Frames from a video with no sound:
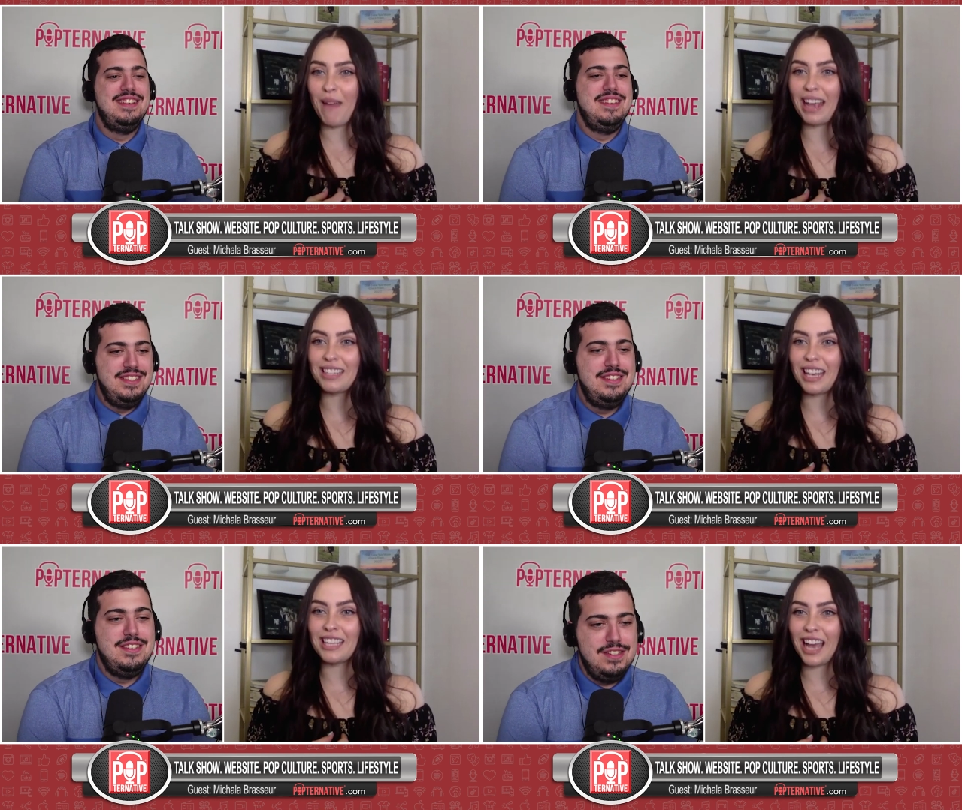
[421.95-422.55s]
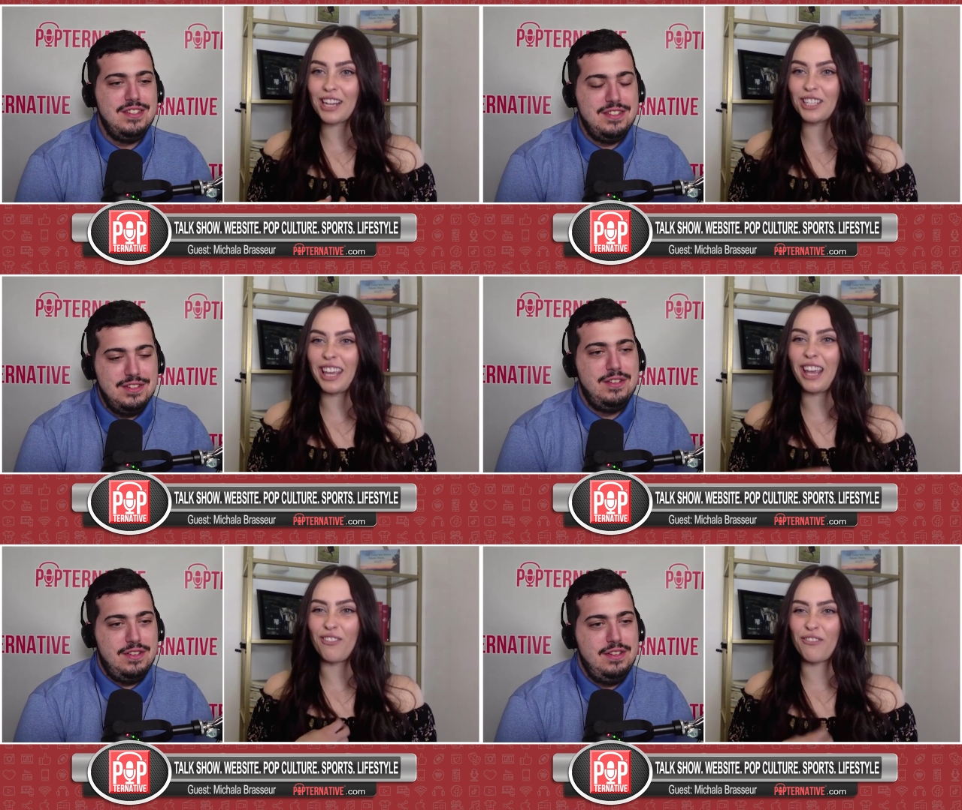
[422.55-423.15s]
Speaker 1: like makes it's actually
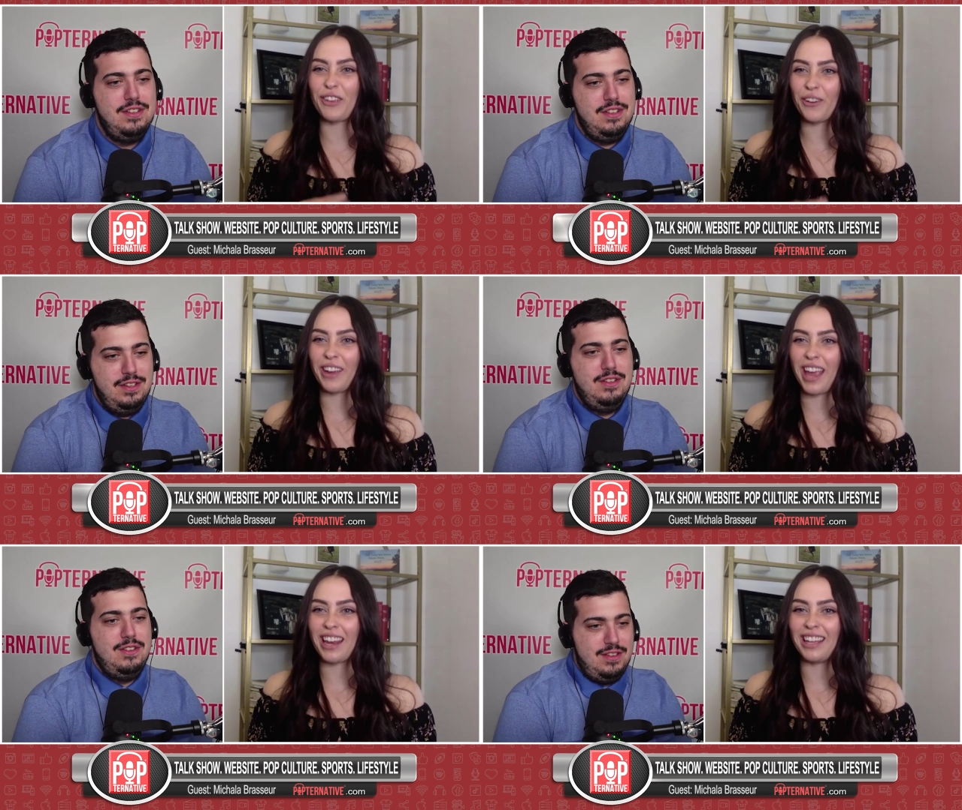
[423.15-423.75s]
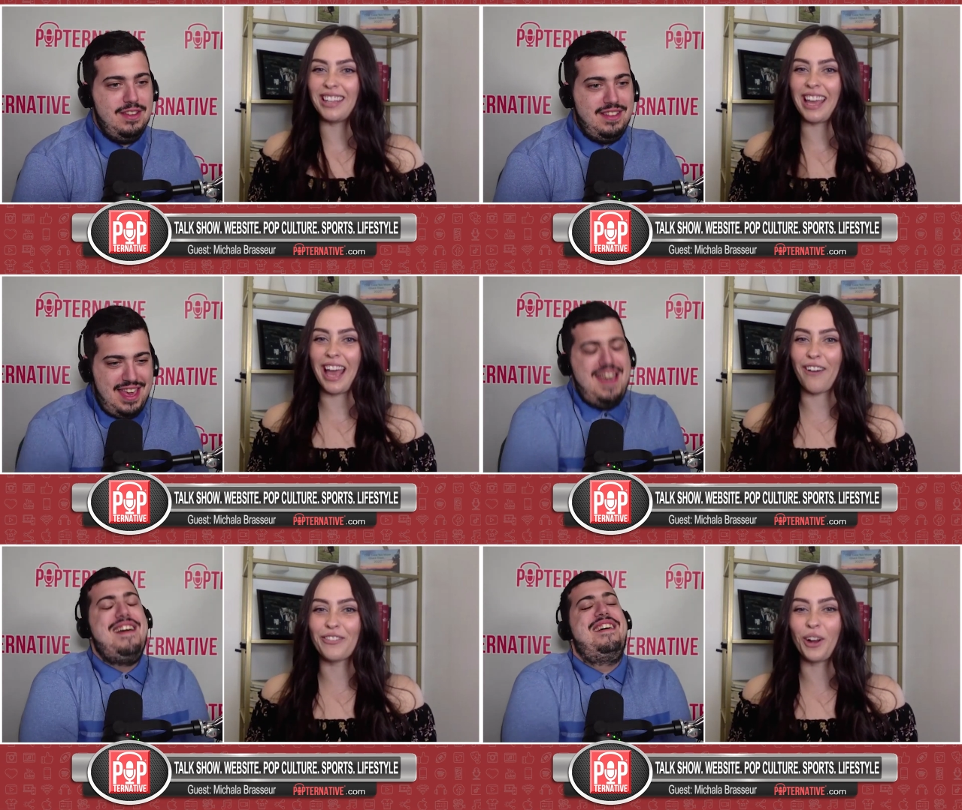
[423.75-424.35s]
like infuriating.
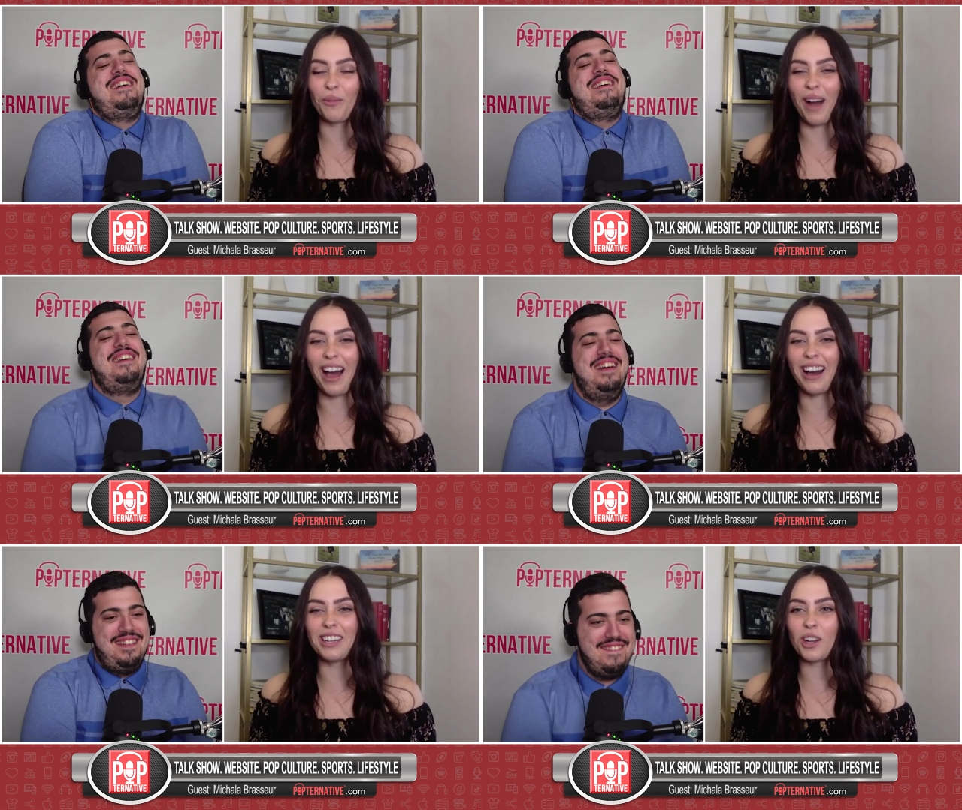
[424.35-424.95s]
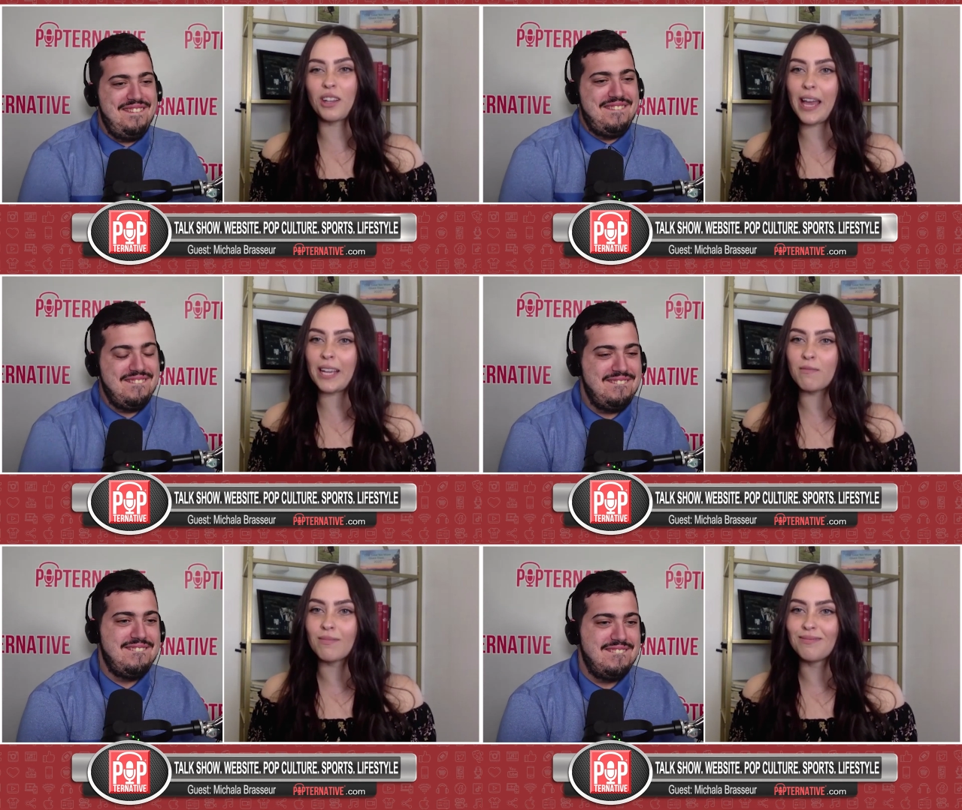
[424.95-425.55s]
Like yeah. after a while, you're
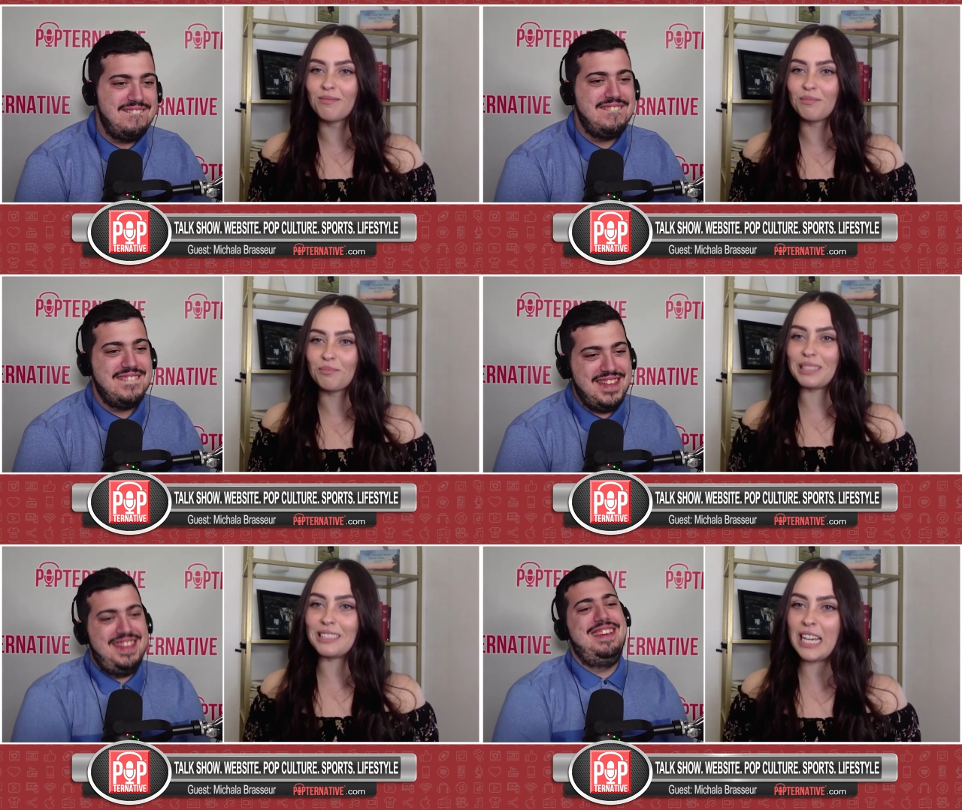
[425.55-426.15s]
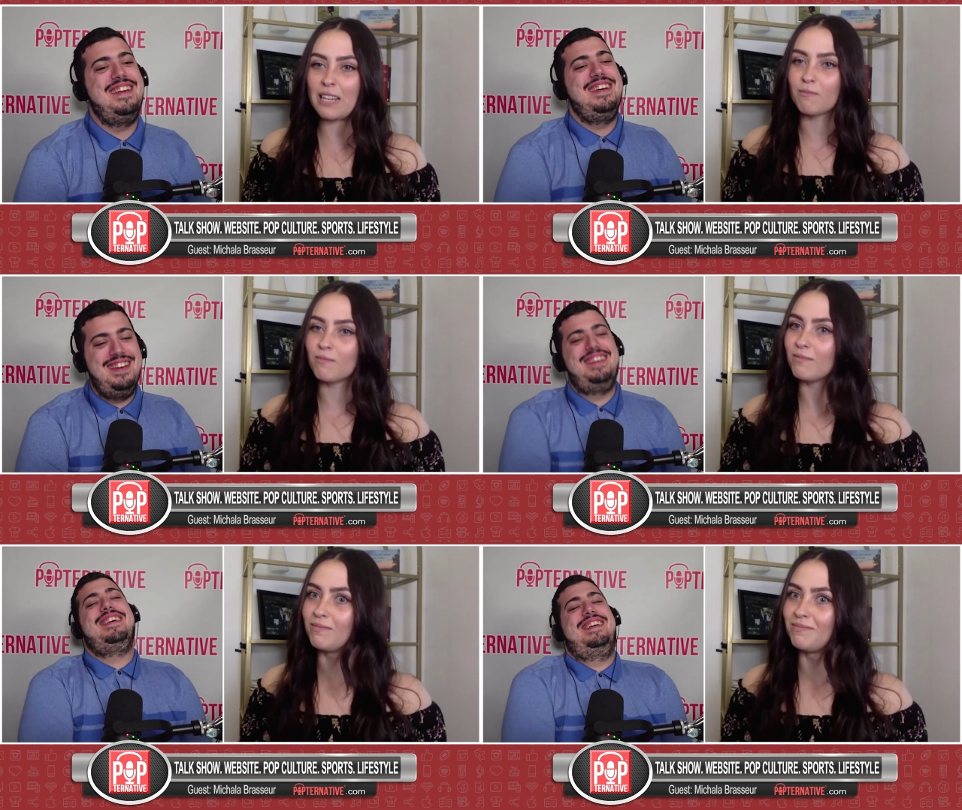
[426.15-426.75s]
like, but like
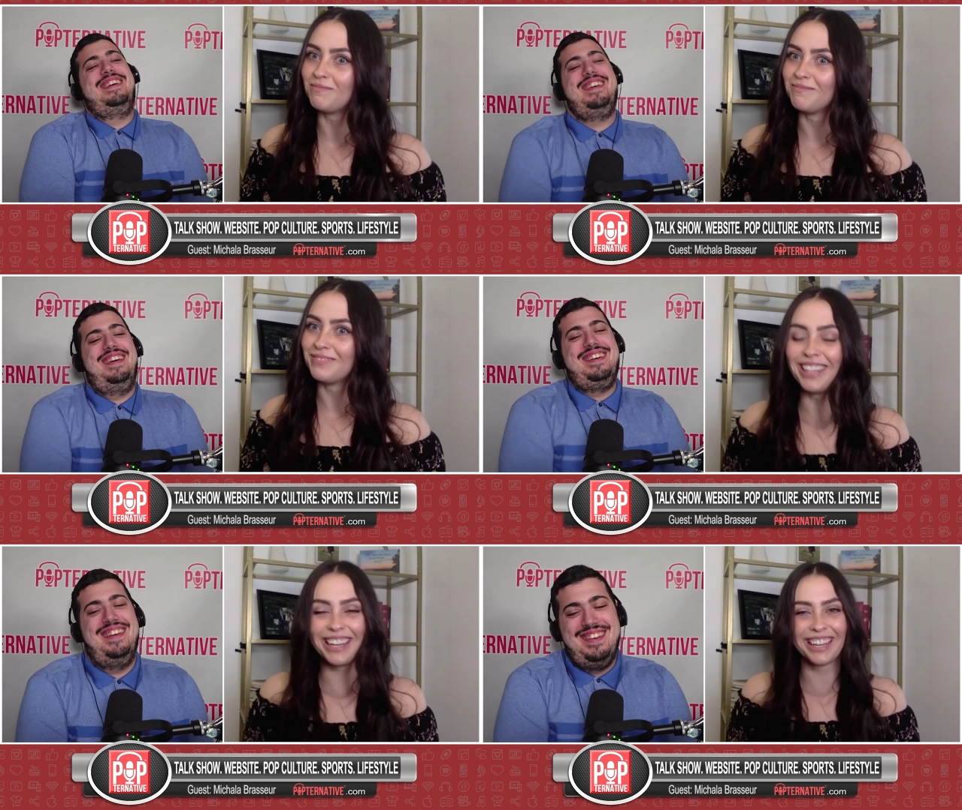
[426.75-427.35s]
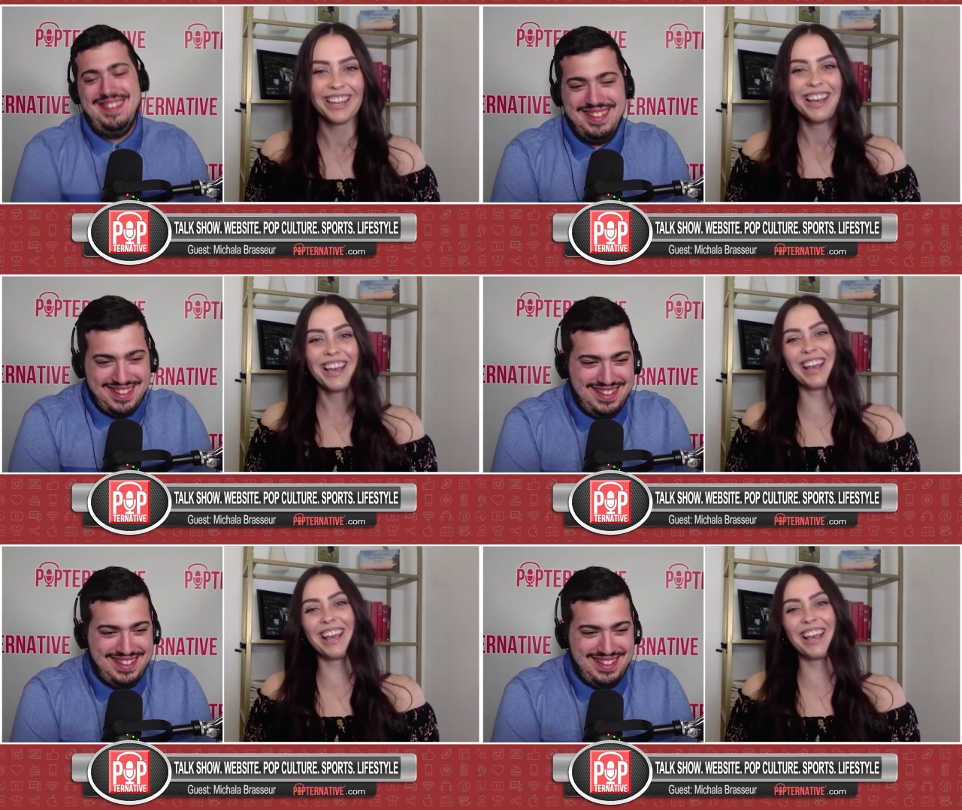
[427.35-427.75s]
oh,